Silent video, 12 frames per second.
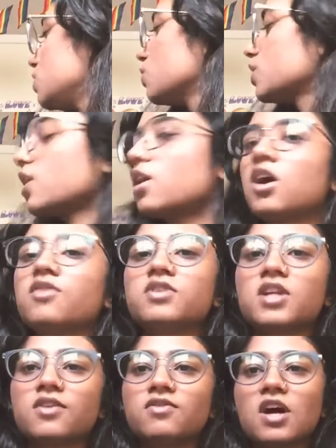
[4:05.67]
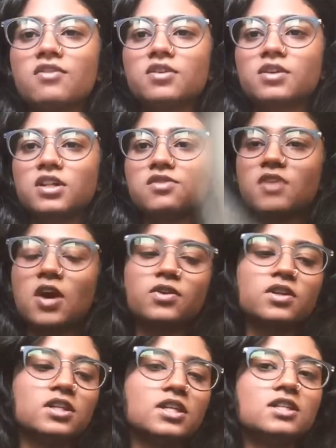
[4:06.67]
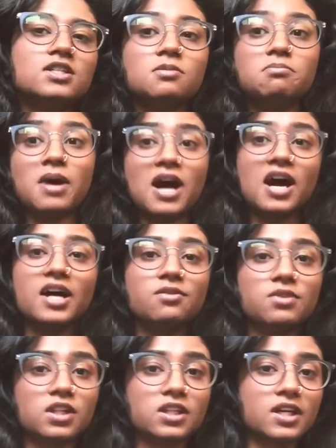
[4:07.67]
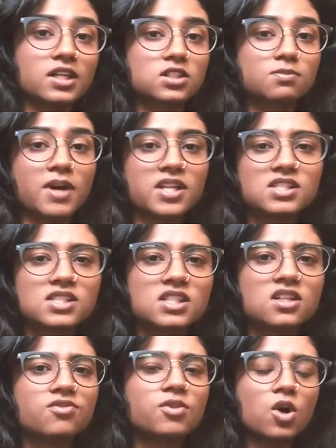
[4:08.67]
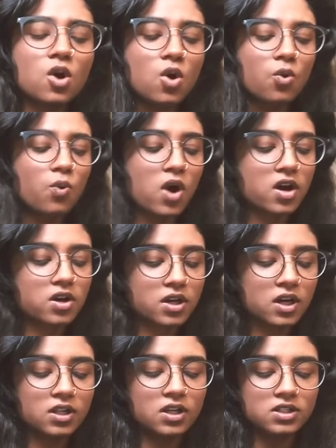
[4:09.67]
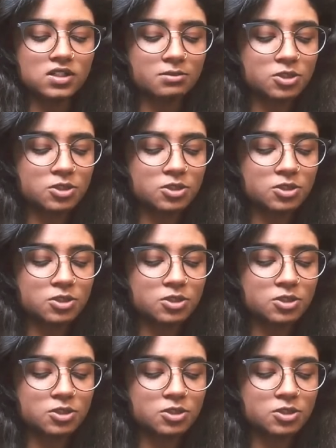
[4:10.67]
do it that often, I've never really found a need to buy really expensive watercolors.